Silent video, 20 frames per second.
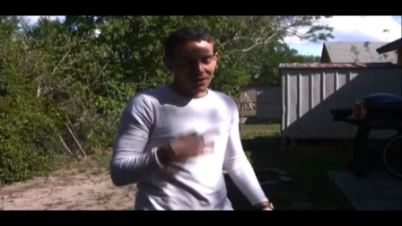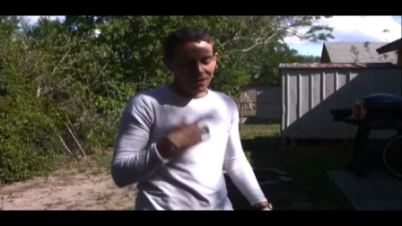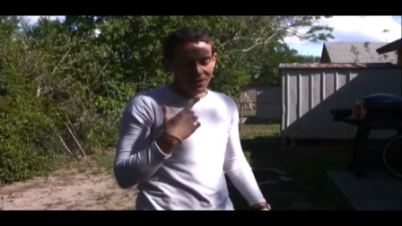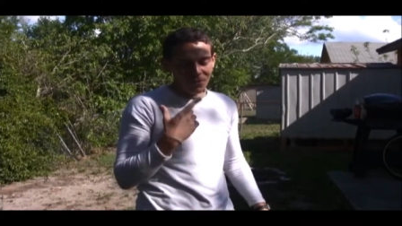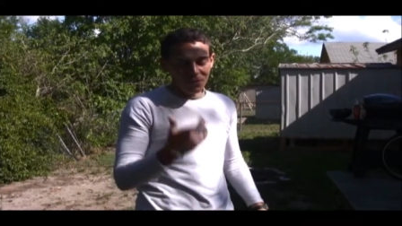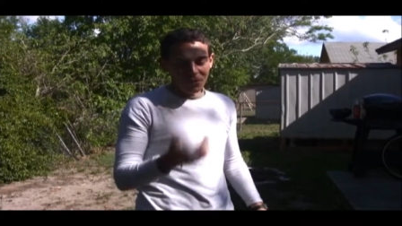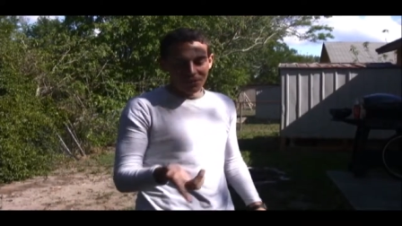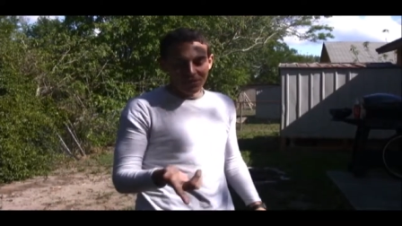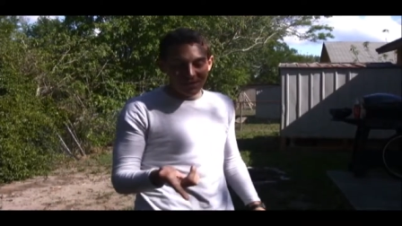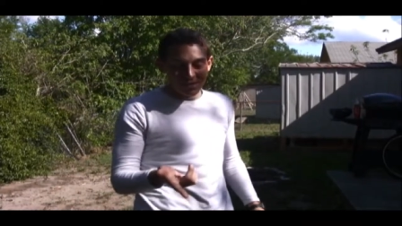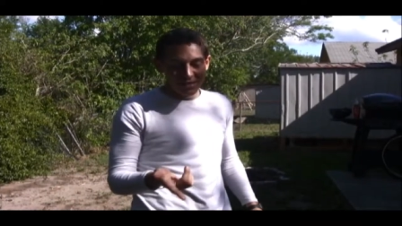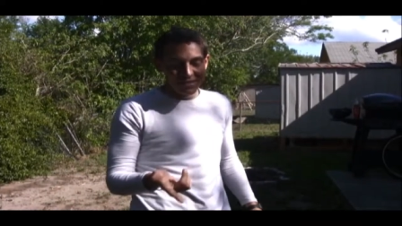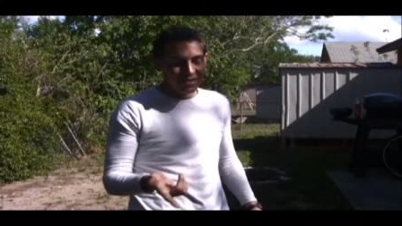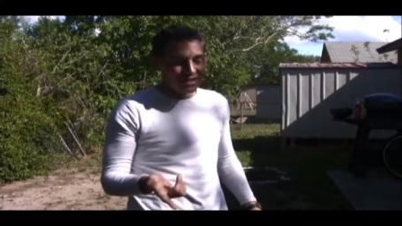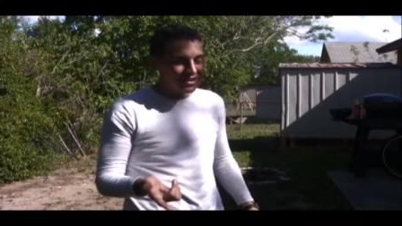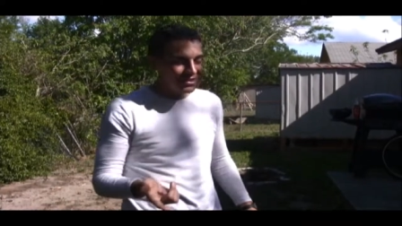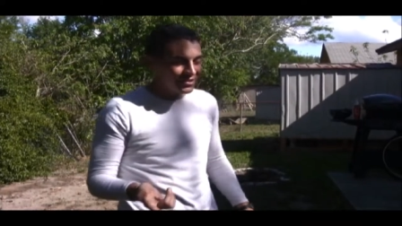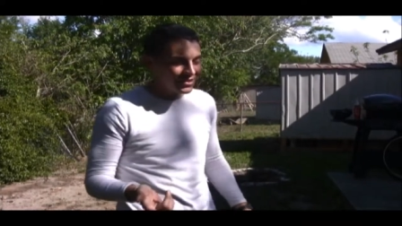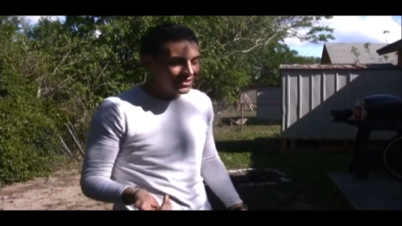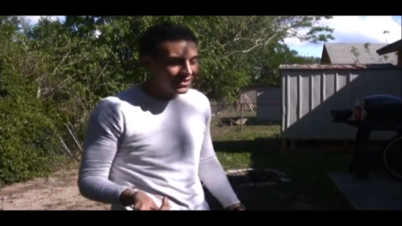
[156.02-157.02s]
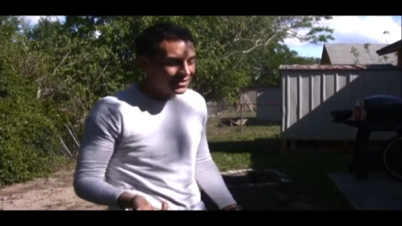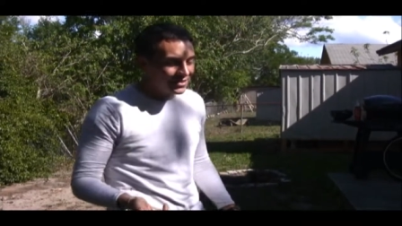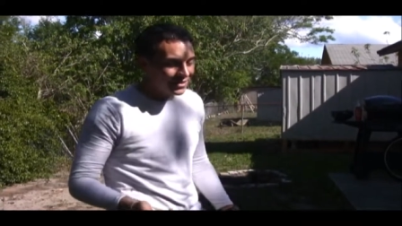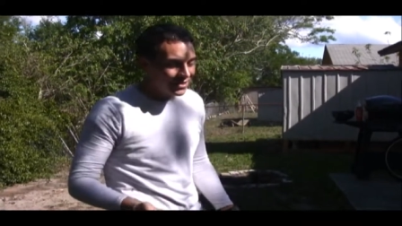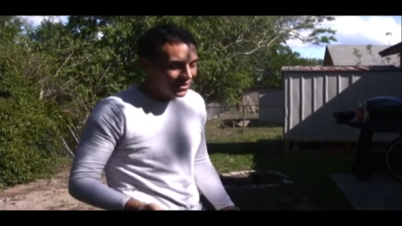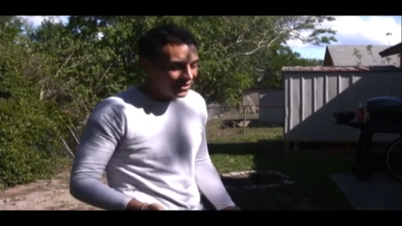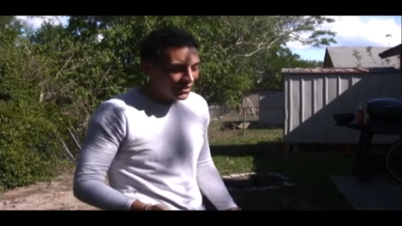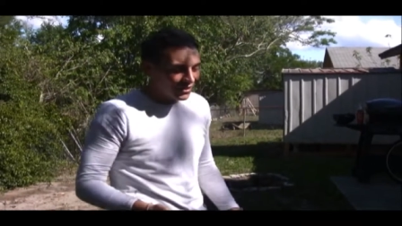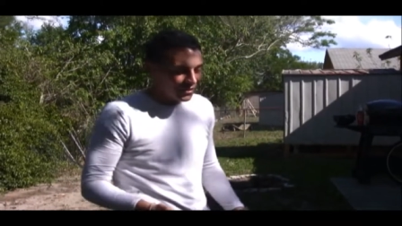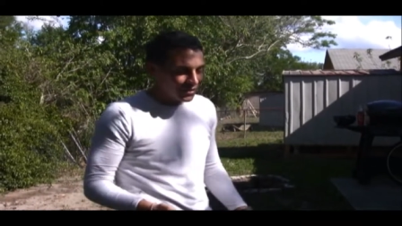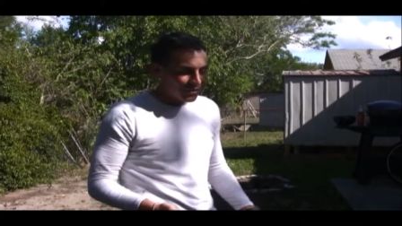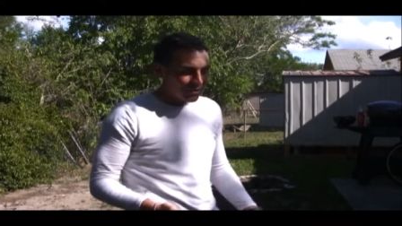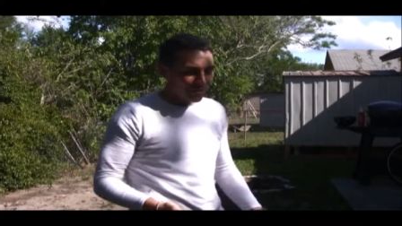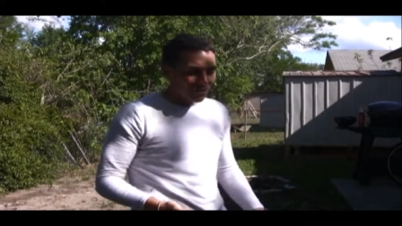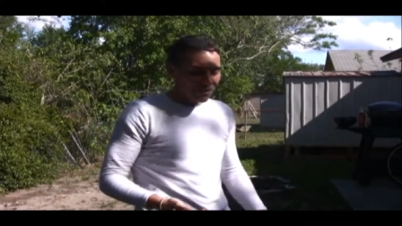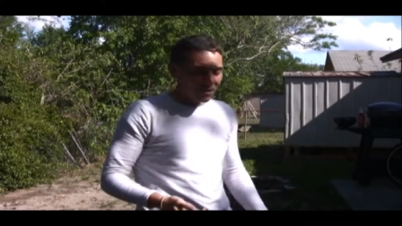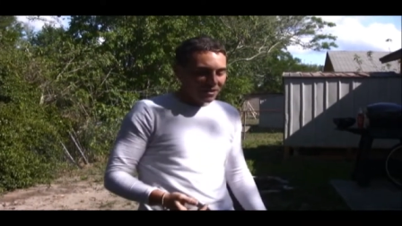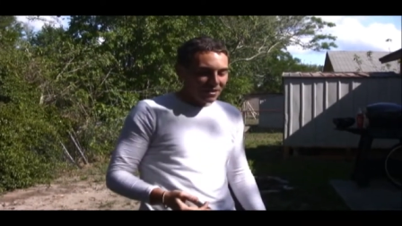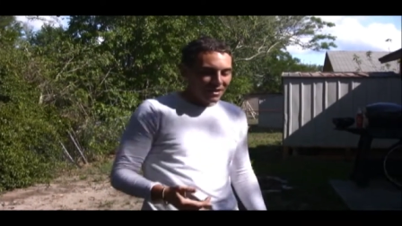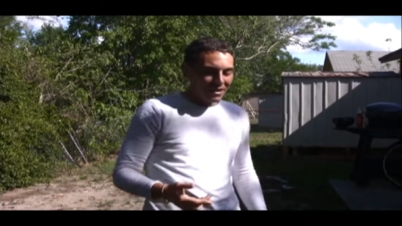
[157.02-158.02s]
And with this engine,
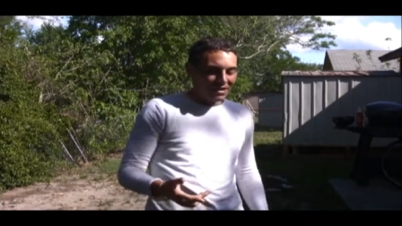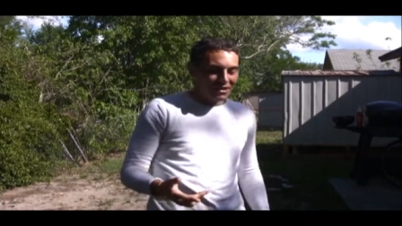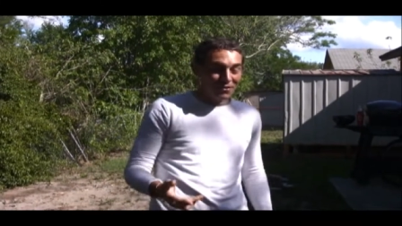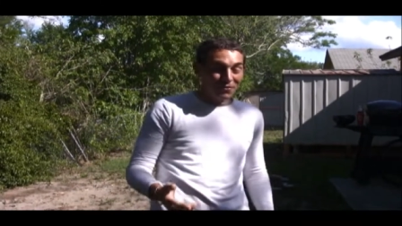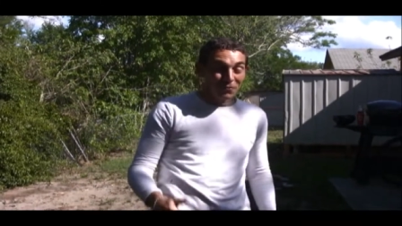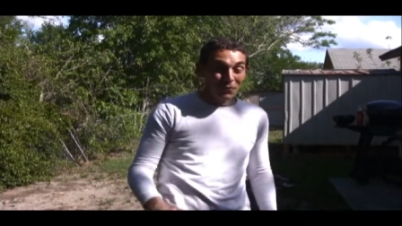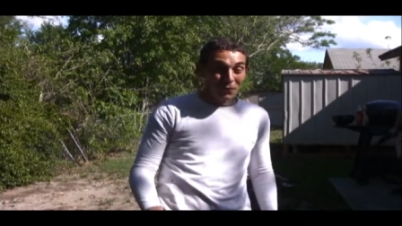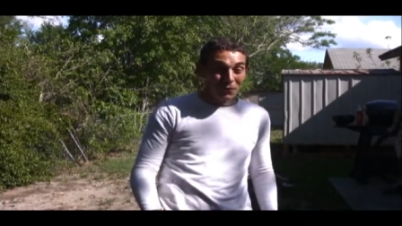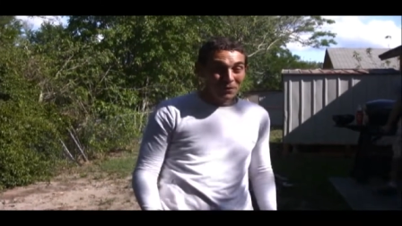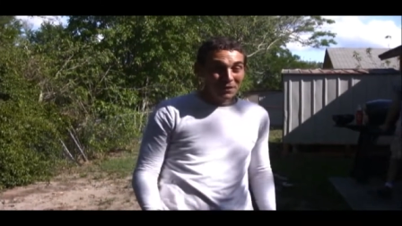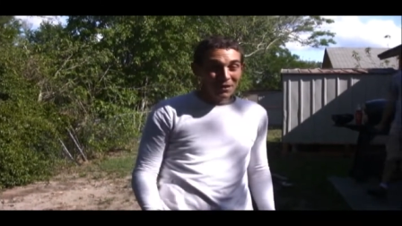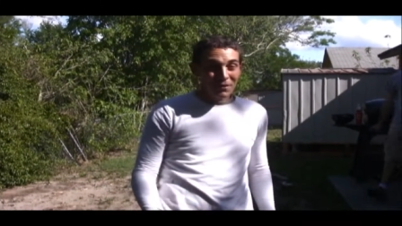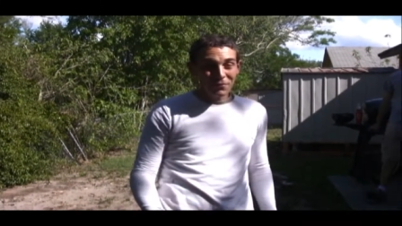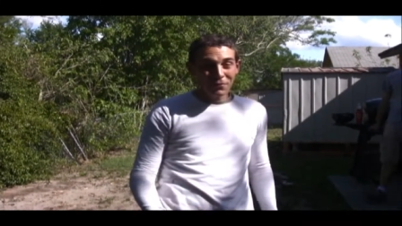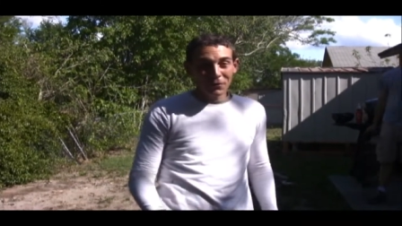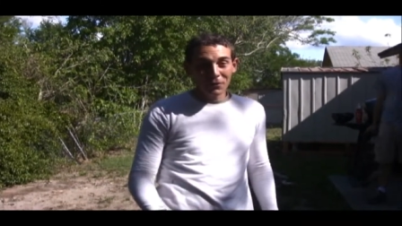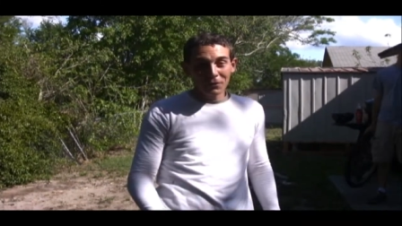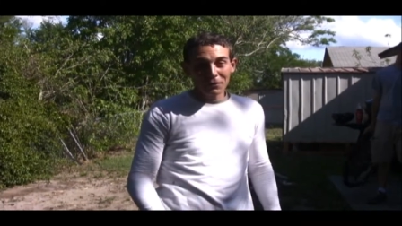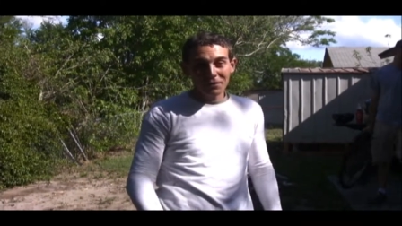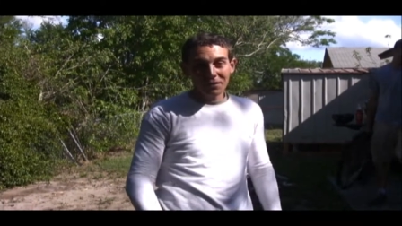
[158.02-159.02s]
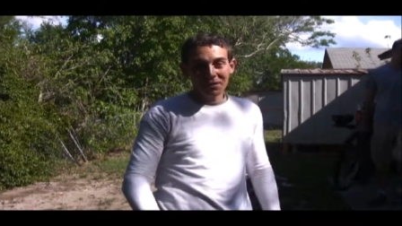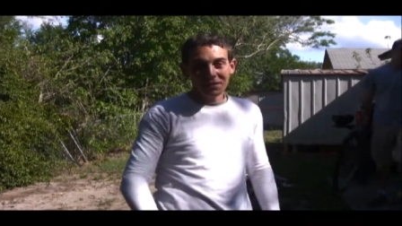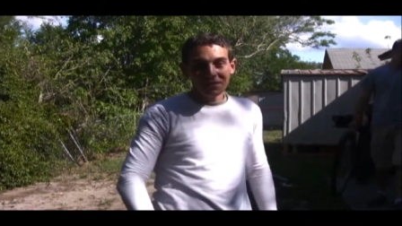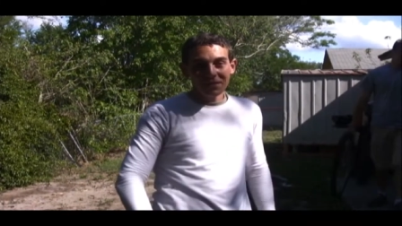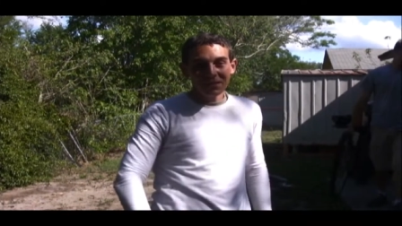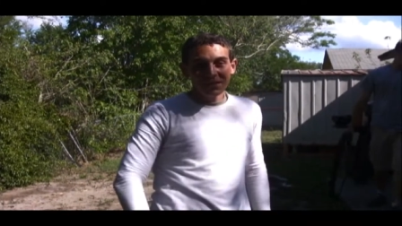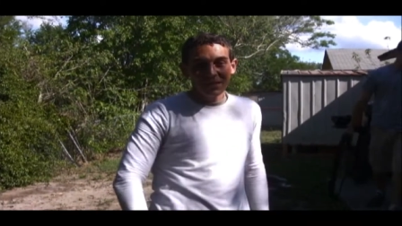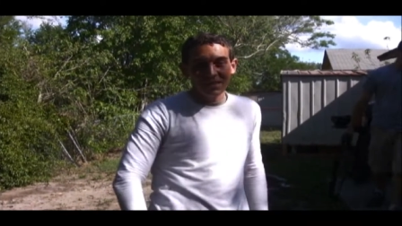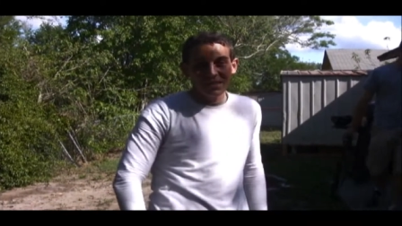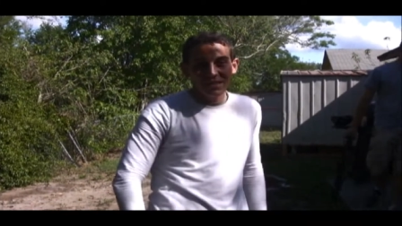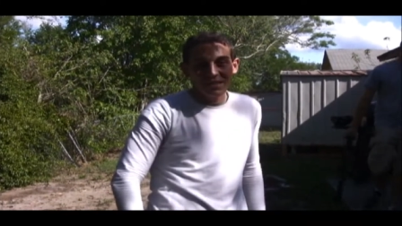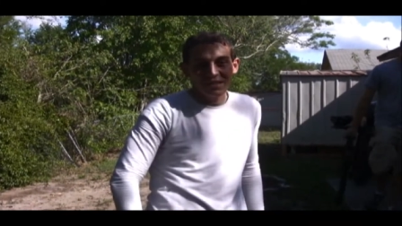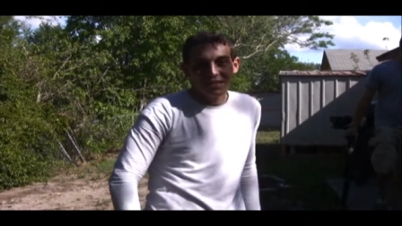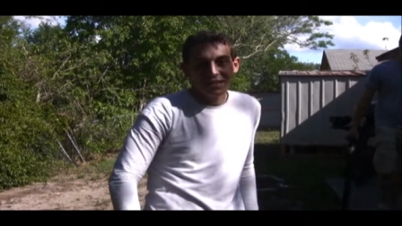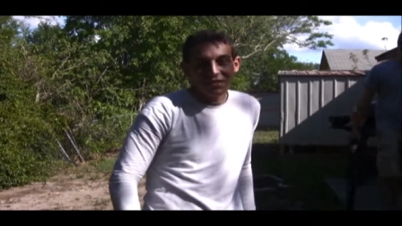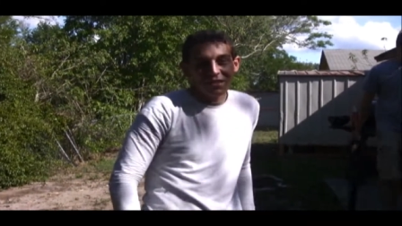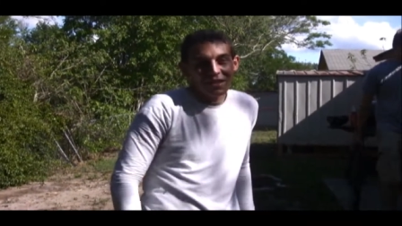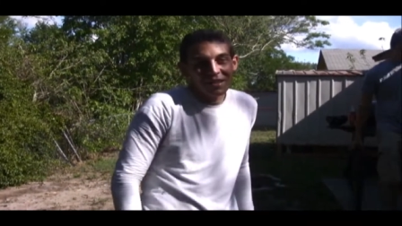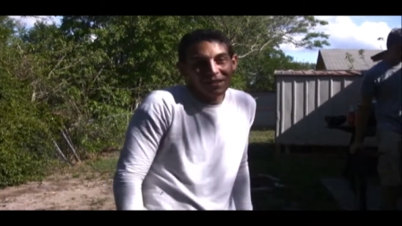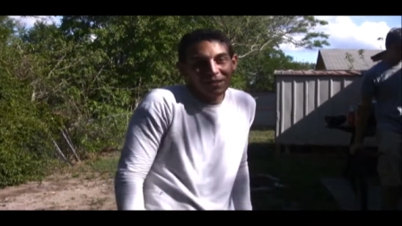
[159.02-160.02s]
it's 48 volts,
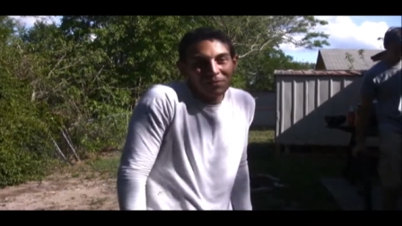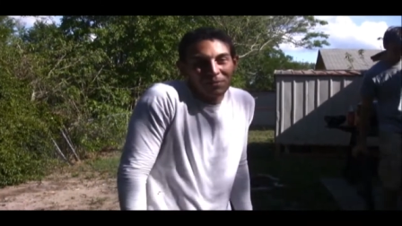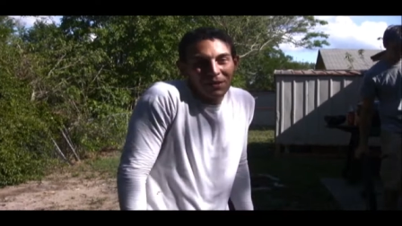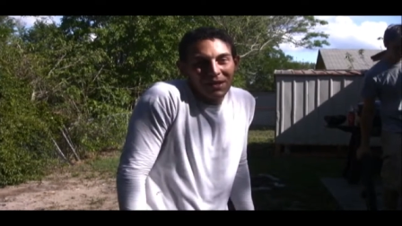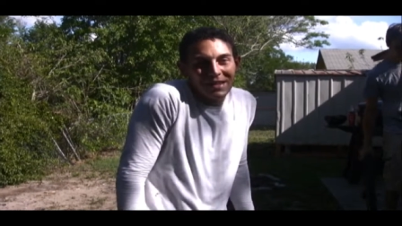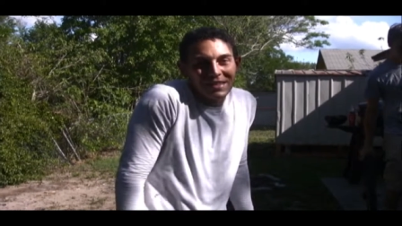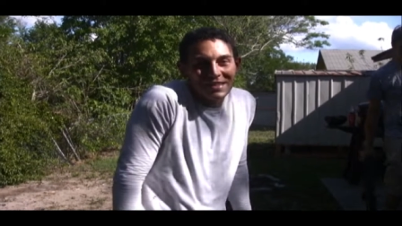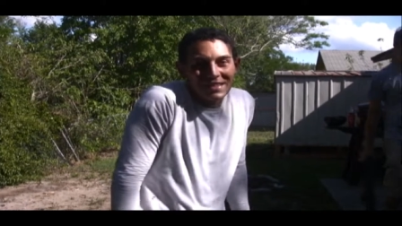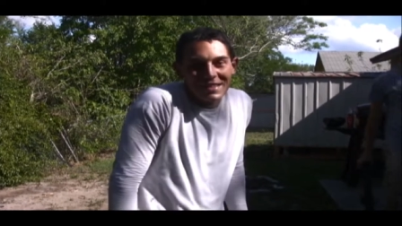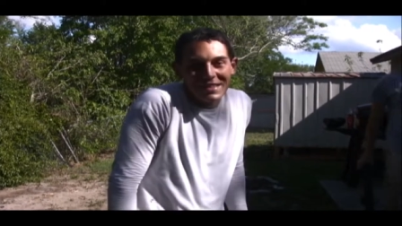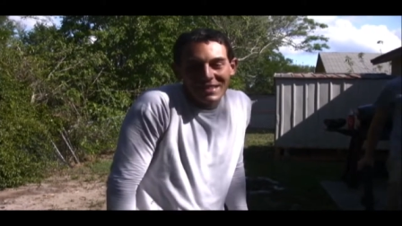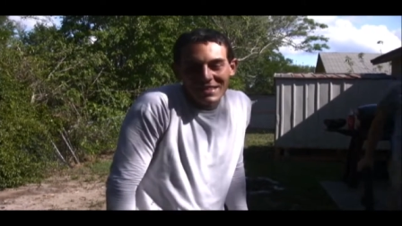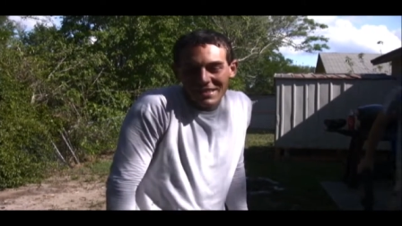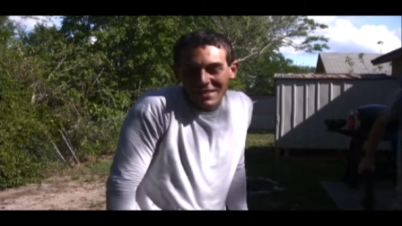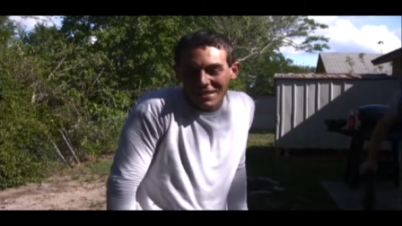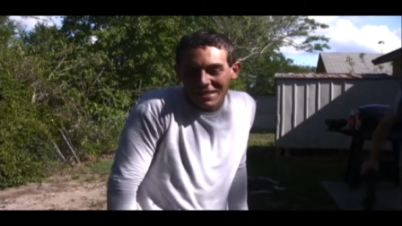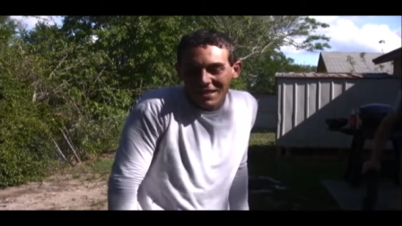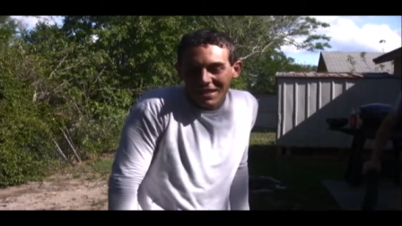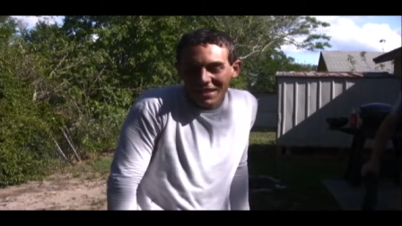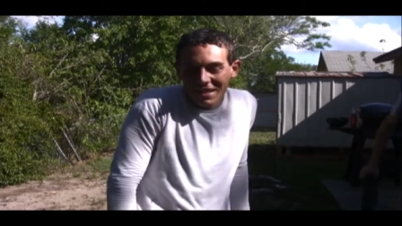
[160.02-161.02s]
it's a lot of capacitance.